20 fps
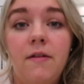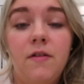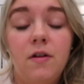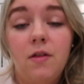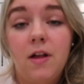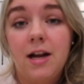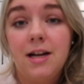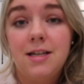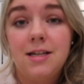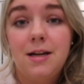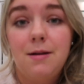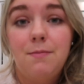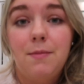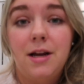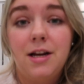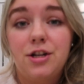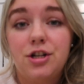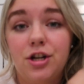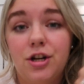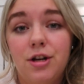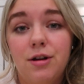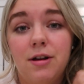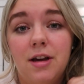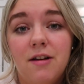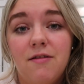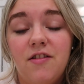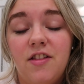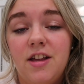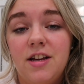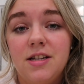If you liked it, make sure you
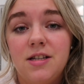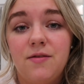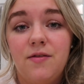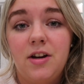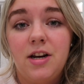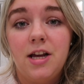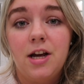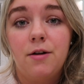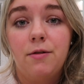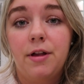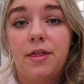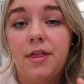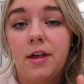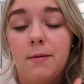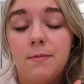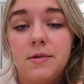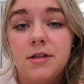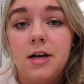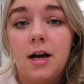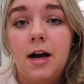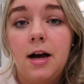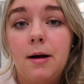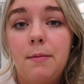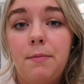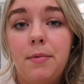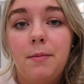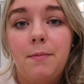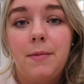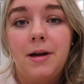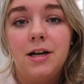give this video a thumbs
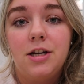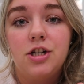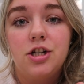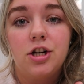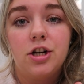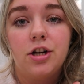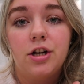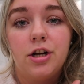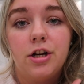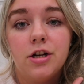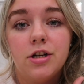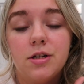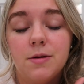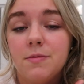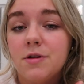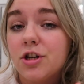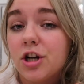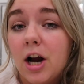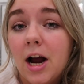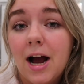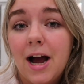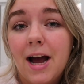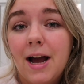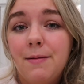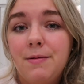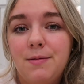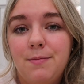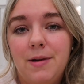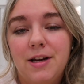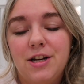up. Make sure you're
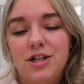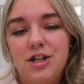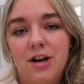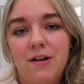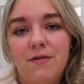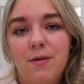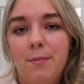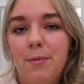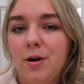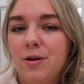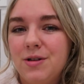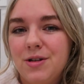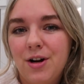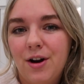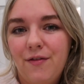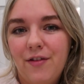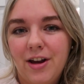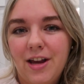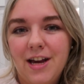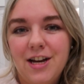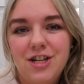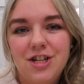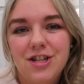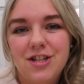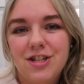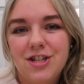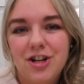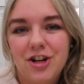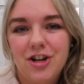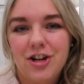subscribed. Make sure you have the post
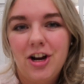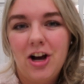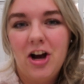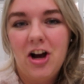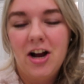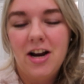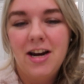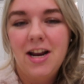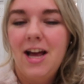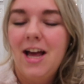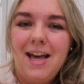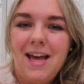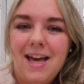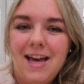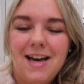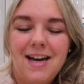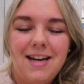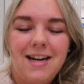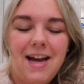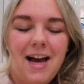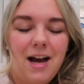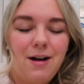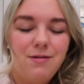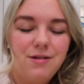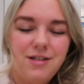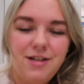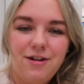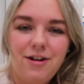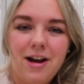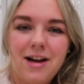notifications turned on. And I
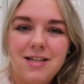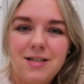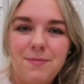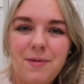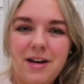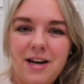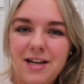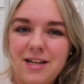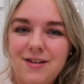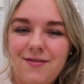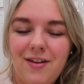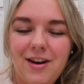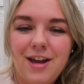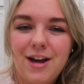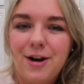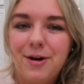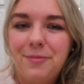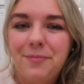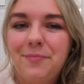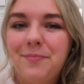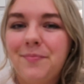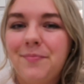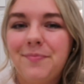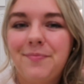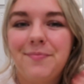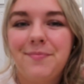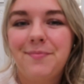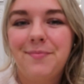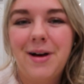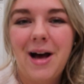will see you guys in my next video.
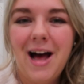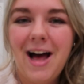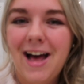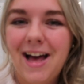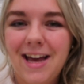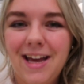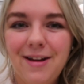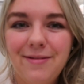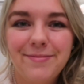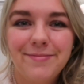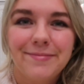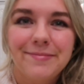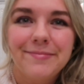Bye.